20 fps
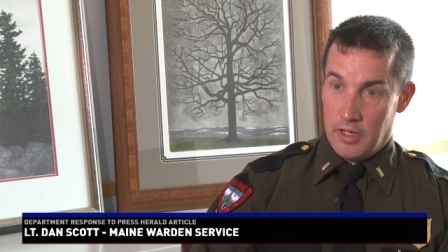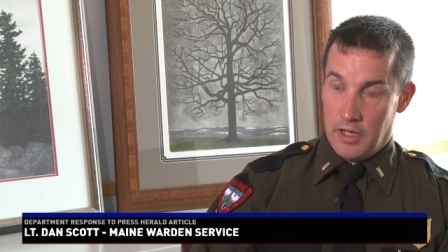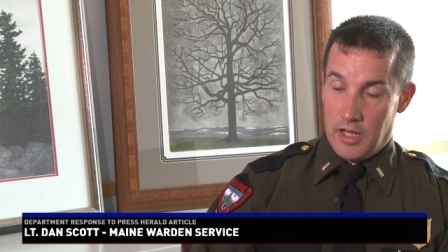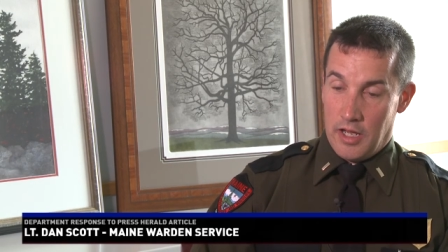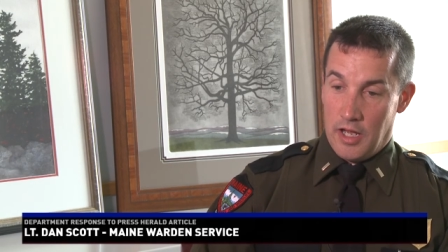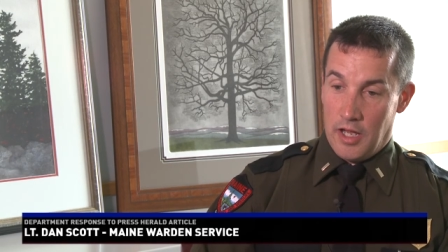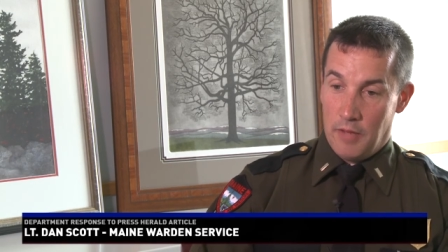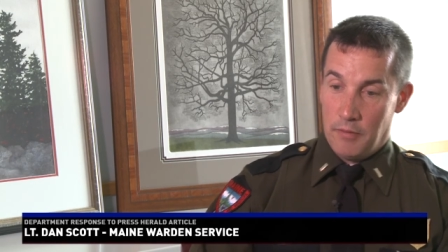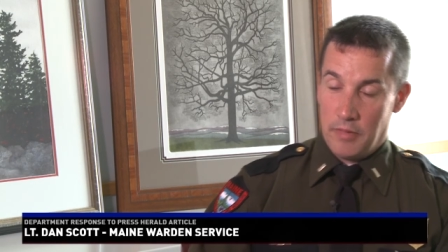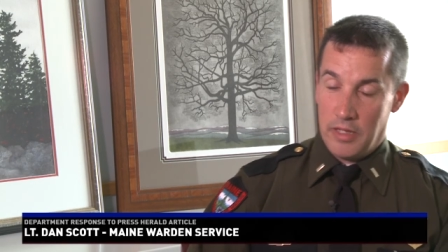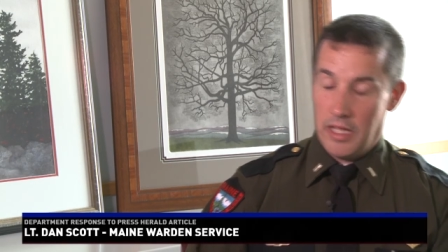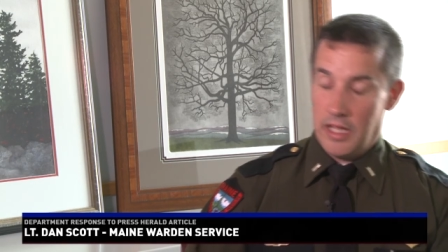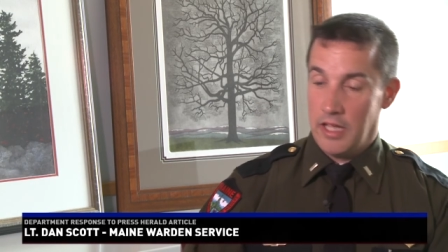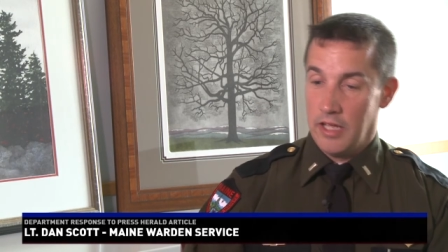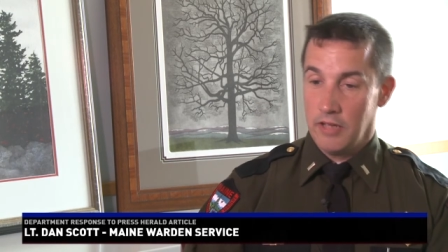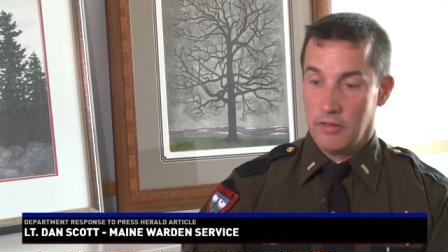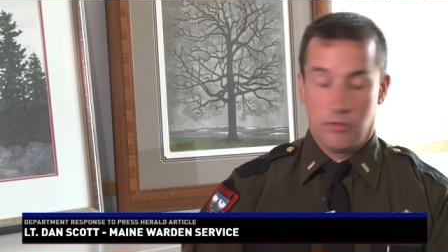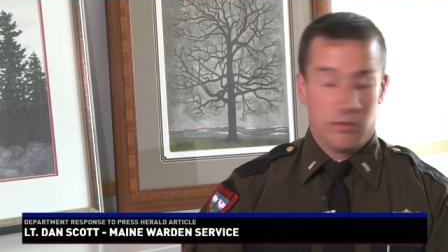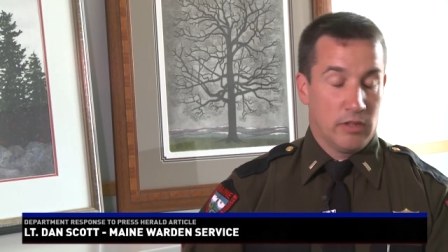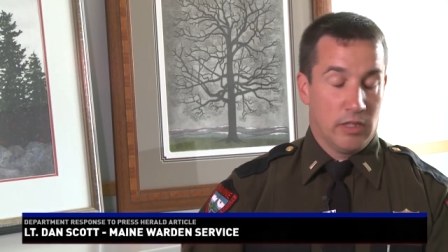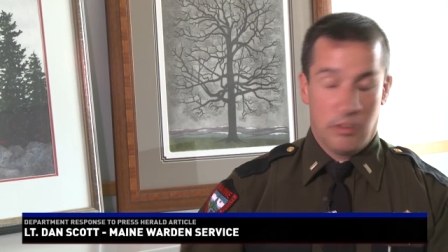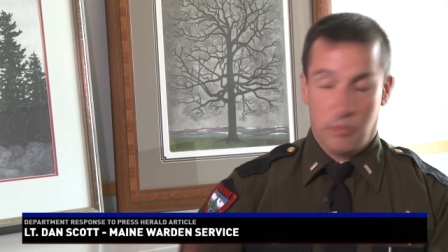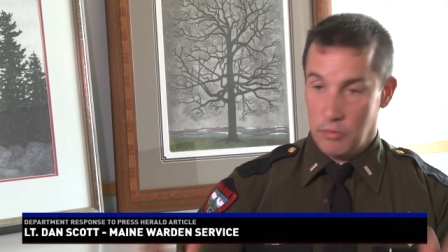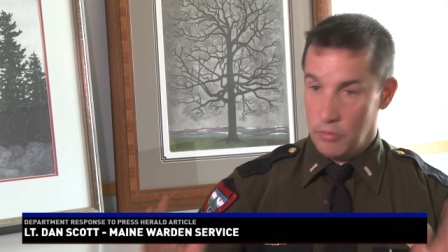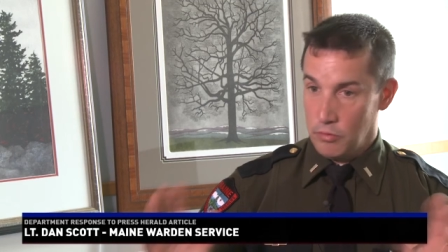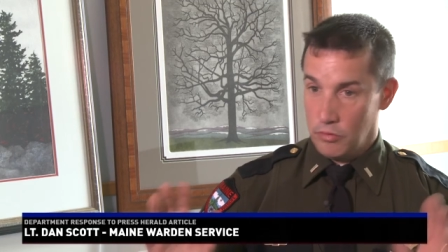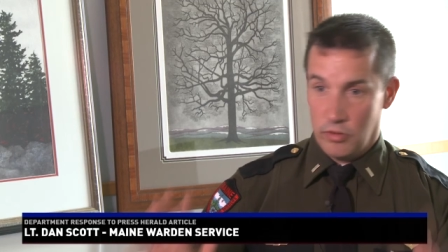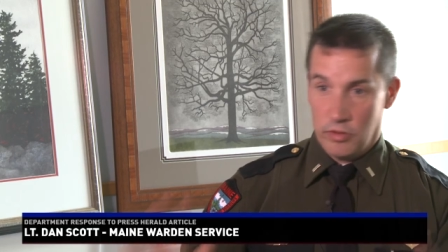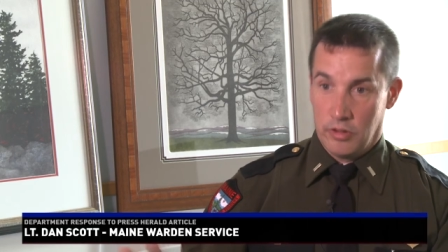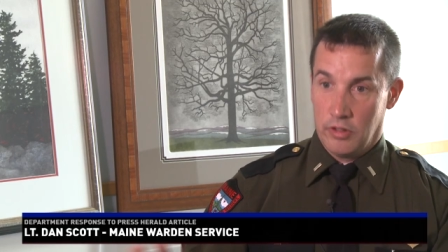um, and it,
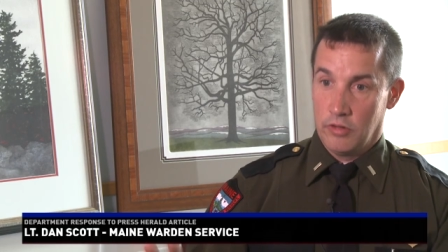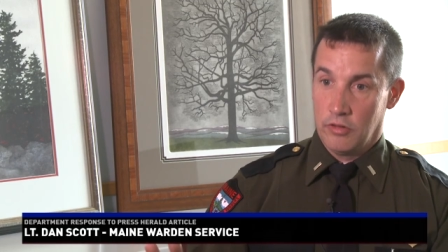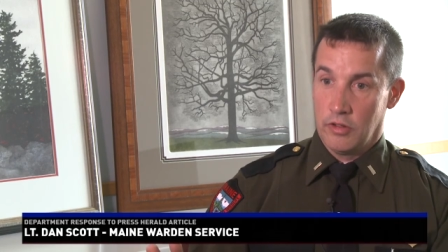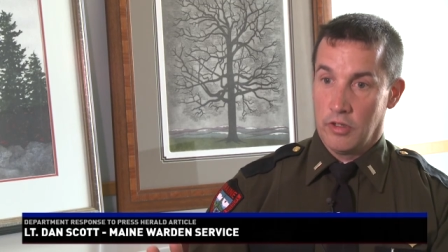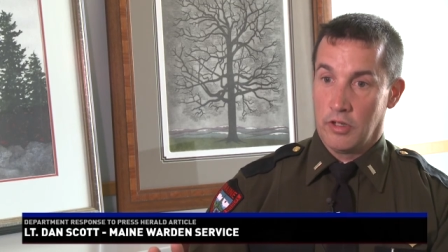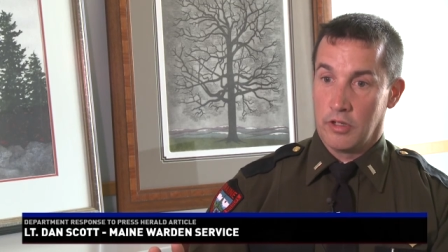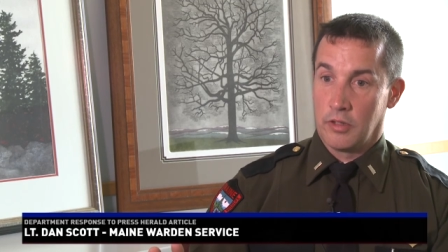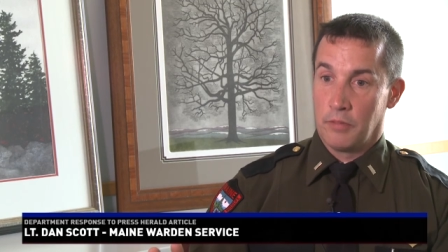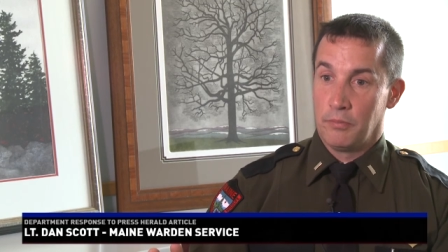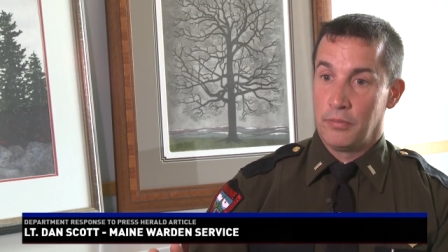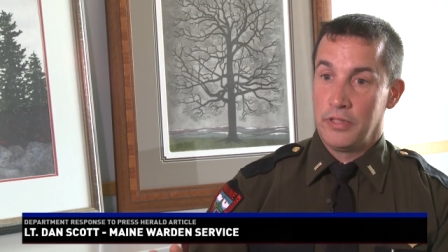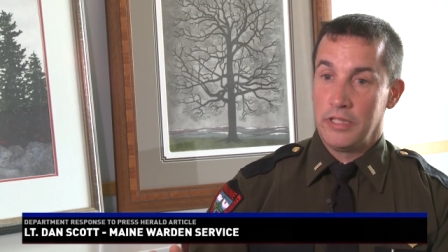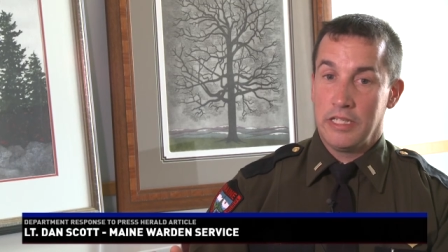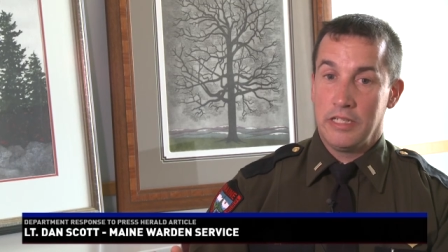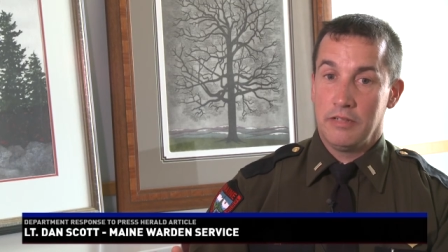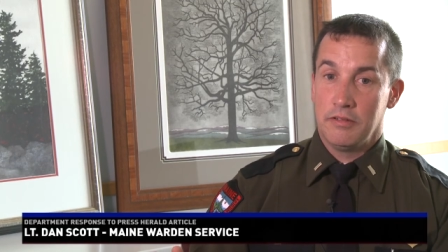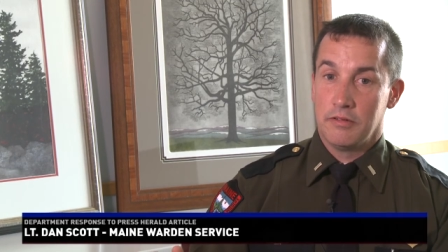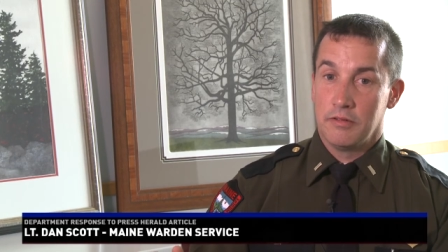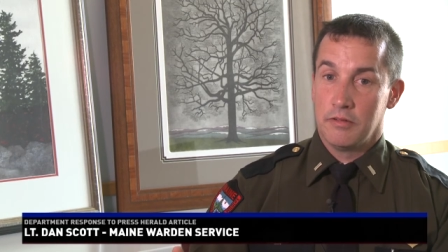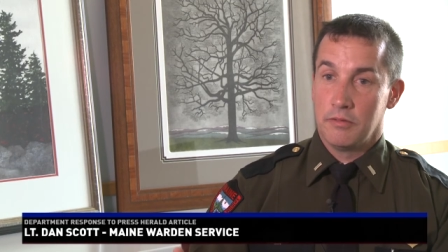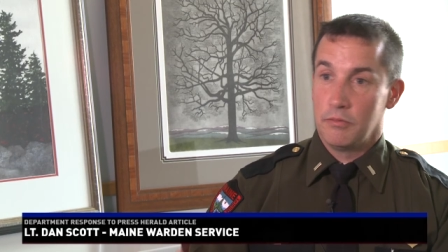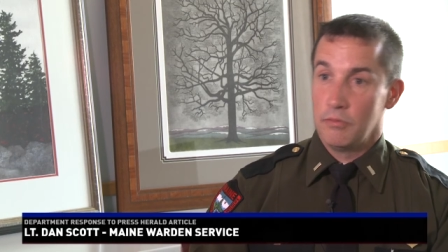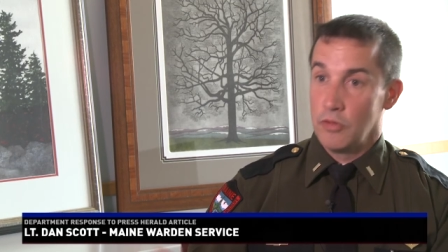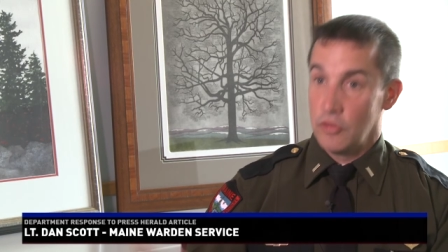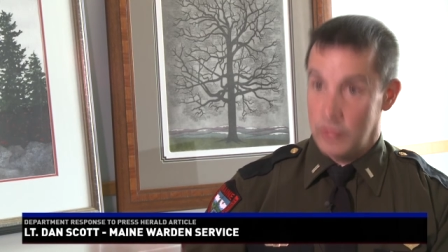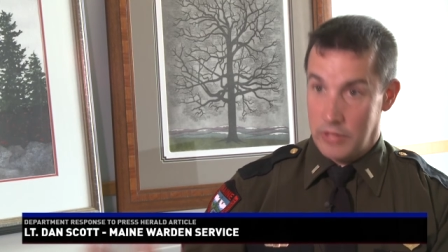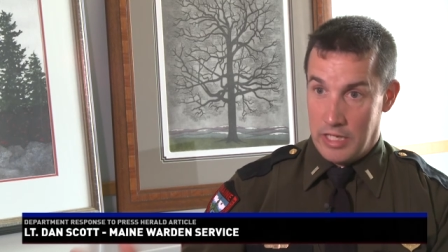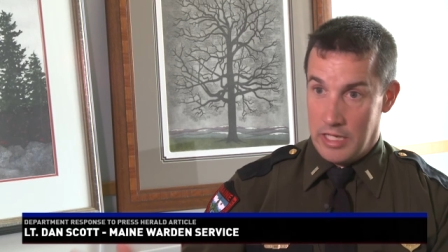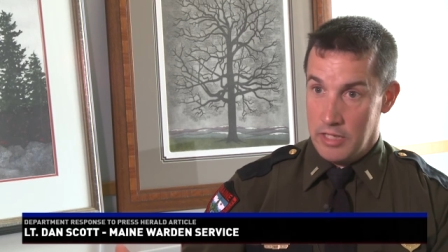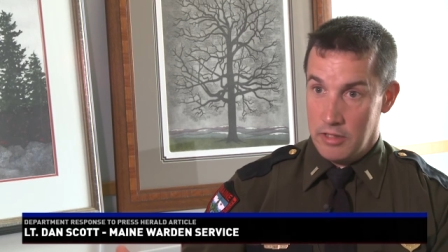was a, a, complete
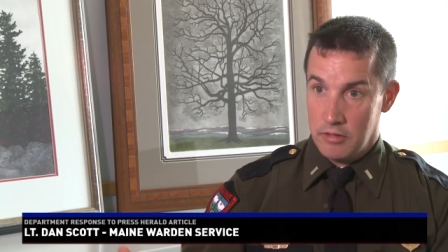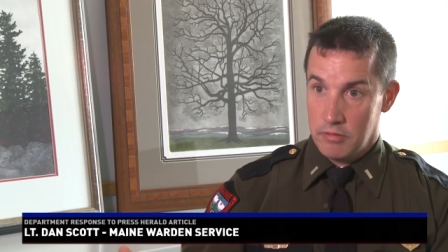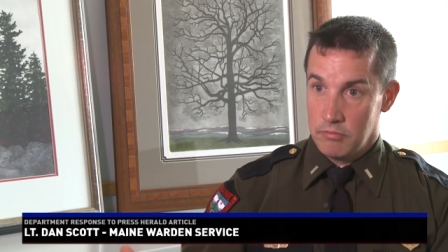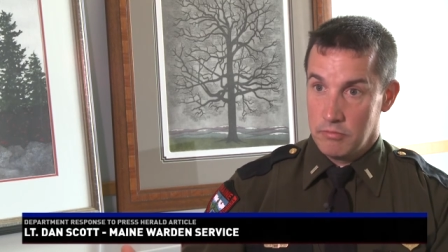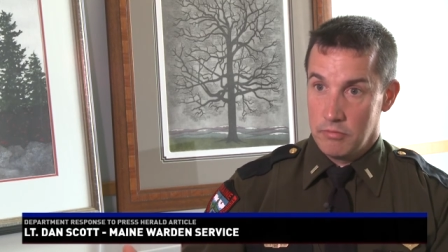mistake.